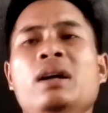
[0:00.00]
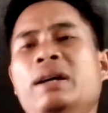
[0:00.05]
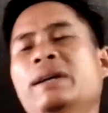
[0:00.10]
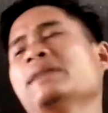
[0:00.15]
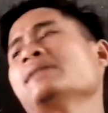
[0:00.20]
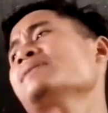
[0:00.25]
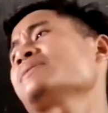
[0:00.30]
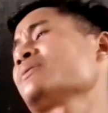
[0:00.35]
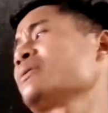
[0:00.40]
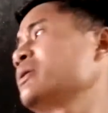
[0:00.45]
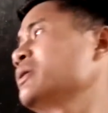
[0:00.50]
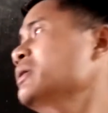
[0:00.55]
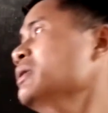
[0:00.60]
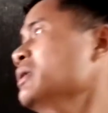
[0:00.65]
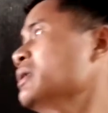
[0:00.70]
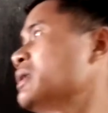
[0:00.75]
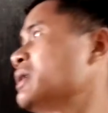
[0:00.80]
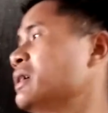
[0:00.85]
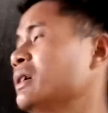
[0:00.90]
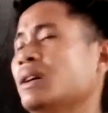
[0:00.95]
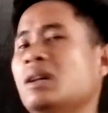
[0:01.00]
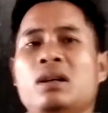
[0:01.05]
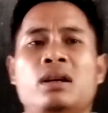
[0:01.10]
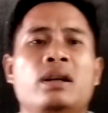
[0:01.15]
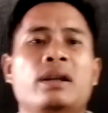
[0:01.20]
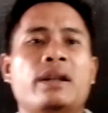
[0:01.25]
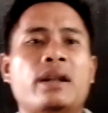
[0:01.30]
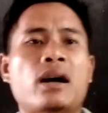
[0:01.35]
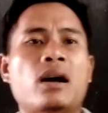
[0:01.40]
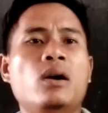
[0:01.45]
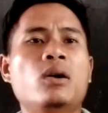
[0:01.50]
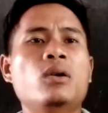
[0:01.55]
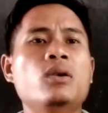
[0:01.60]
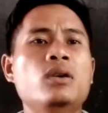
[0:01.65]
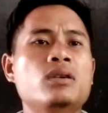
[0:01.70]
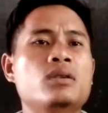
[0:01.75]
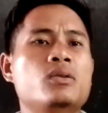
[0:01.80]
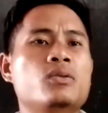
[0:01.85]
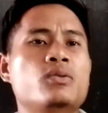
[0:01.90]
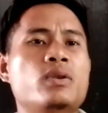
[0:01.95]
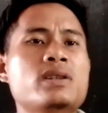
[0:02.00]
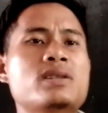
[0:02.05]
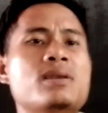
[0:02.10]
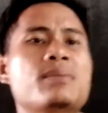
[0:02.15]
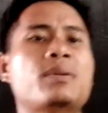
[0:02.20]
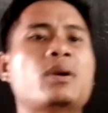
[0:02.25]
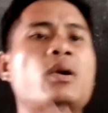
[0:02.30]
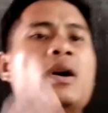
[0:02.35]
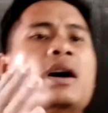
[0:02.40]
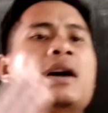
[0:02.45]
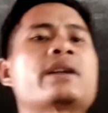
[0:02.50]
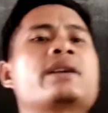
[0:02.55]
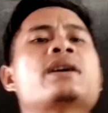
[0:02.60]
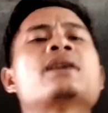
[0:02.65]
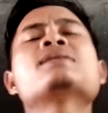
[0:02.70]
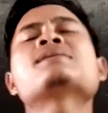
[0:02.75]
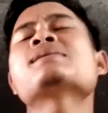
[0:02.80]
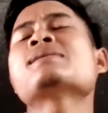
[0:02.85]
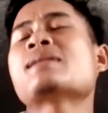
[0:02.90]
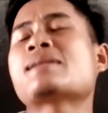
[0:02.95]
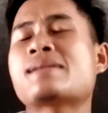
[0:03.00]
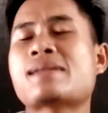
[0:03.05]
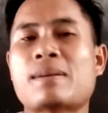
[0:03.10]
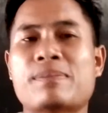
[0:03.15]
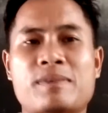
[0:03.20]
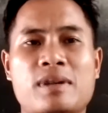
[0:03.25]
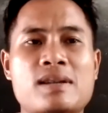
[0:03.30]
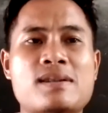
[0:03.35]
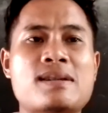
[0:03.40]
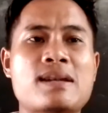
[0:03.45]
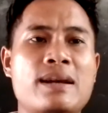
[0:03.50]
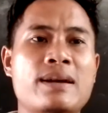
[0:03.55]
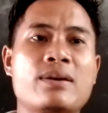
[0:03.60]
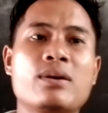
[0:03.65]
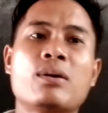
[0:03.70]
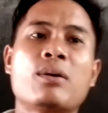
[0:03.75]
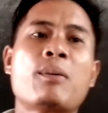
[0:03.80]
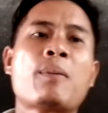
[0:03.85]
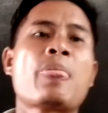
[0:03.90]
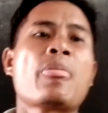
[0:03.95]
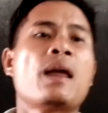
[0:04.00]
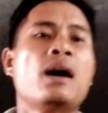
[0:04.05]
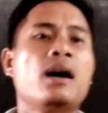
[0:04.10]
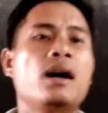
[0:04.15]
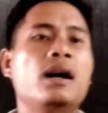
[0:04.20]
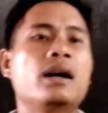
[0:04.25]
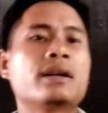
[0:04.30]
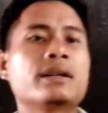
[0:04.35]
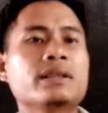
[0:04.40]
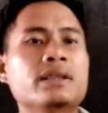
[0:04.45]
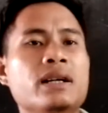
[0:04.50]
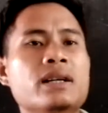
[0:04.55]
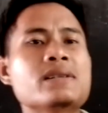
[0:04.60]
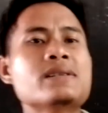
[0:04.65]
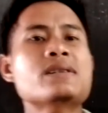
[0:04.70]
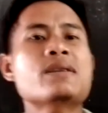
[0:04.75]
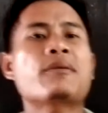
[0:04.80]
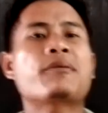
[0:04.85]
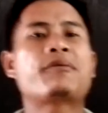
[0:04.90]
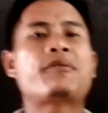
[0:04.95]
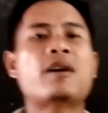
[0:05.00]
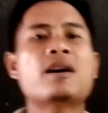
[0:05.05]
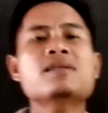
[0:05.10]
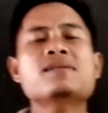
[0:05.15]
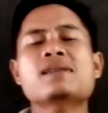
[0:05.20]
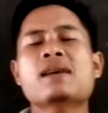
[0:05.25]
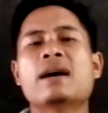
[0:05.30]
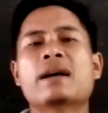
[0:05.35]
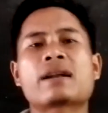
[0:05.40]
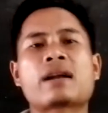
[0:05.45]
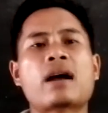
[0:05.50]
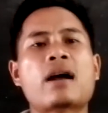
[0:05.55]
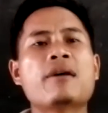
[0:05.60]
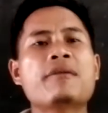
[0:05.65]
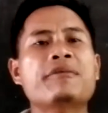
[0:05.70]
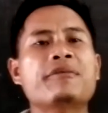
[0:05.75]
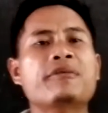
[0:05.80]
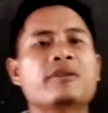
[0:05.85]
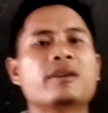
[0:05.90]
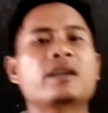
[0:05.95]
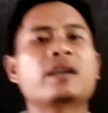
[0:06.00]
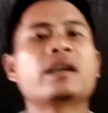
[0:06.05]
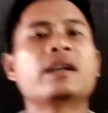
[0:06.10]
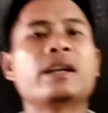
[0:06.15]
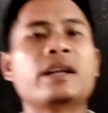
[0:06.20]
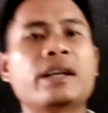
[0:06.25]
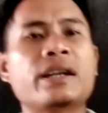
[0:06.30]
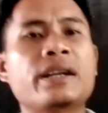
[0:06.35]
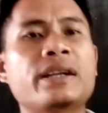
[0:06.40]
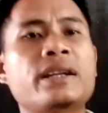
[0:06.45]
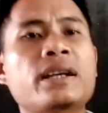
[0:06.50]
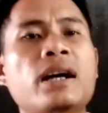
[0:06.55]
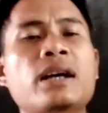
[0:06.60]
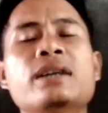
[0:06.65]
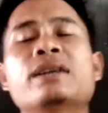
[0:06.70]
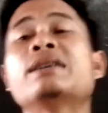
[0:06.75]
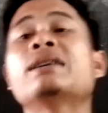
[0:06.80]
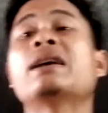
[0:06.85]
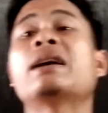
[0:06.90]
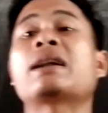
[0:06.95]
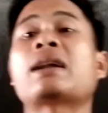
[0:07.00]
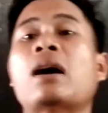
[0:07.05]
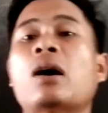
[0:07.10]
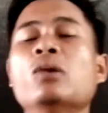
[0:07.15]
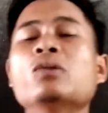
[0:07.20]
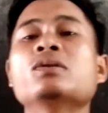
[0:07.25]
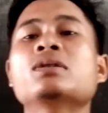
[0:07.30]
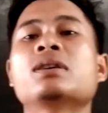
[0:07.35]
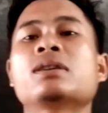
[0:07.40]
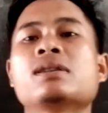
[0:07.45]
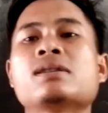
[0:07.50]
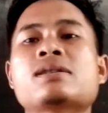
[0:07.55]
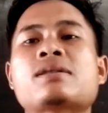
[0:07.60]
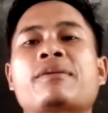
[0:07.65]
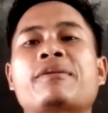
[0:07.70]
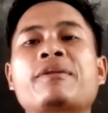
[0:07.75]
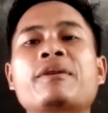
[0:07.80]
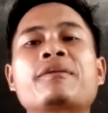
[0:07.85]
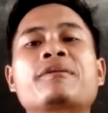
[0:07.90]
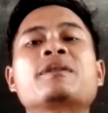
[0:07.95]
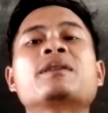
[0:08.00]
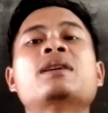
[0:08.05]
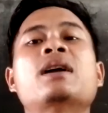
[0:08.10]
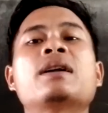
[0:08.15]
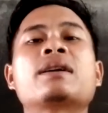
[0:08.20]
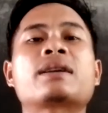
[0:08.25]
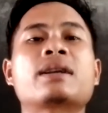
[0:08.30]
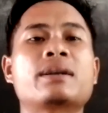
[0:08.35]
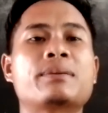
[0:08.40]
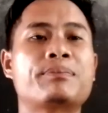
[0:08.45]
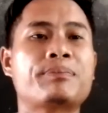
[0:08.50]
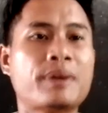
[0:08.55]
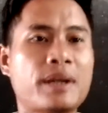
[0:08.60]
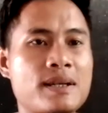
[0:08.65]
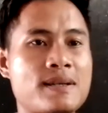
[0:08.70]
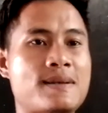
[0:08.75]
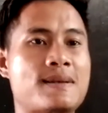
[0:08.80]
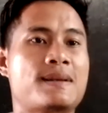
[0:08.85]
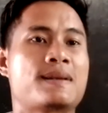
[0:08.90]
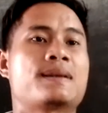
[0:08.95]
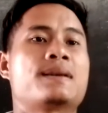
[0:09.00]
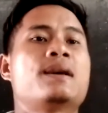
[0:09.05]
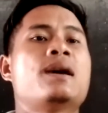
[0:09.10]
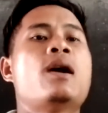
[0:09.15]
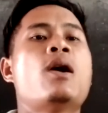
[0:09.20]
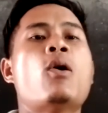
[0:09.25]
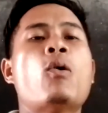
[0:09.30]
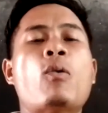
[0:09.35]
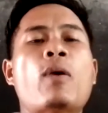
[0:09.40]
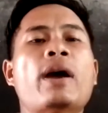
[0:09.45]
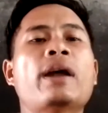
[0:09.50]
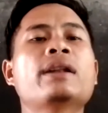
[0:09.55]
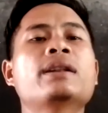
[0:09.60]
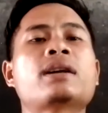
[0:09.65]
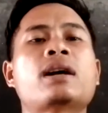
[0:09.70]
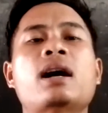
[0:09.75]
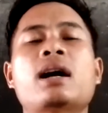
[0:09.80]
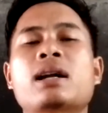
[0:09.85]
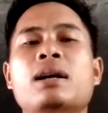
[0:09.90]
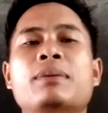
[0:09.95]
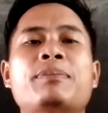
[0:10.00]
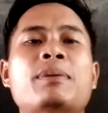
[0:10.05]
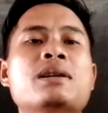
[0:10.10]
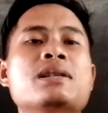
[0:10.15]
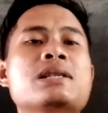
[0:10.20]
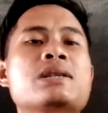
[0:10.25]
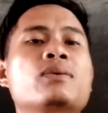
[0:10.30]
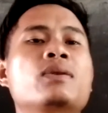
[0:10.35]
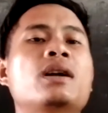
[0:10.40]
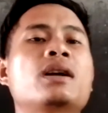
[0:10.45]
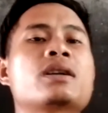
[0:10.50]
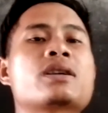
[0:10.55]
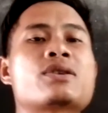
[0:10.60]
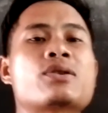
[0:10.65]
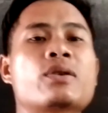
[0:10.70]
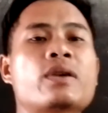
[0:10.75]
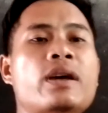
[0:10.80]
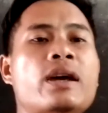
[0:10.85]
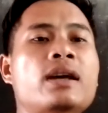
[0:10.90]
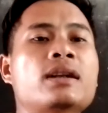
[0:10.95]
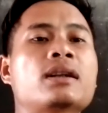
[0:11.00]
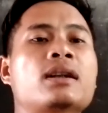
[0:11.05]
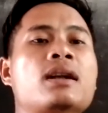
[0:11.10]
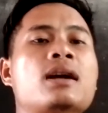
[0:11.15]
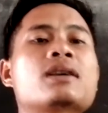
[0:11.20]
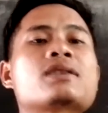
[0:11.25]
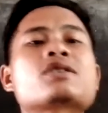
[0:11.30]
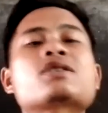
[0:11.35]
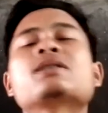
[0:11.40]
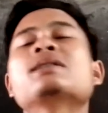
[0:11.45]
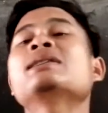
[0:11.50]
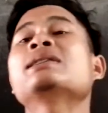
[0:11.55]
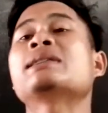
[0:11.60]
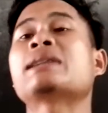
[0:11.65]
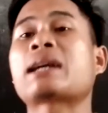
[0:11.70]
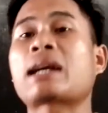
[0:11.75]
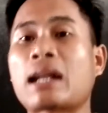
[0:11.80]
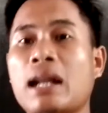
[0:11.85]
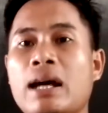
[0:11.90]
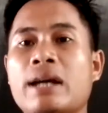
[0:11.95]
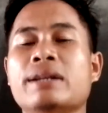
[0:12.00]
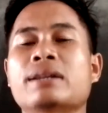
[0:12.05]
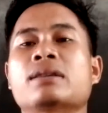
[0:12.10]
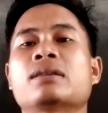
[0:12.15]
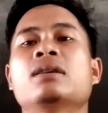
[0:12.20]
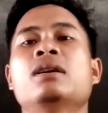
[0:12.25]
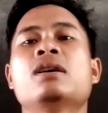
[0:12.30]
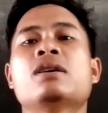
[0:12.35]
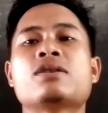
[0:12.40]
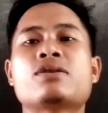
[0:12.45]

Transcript: And so, now, what's about Aryans in the Sapta Sindhu? Aryans first arrived in India in around, that is 1500 BC, when the Harappan civilization had largely declined.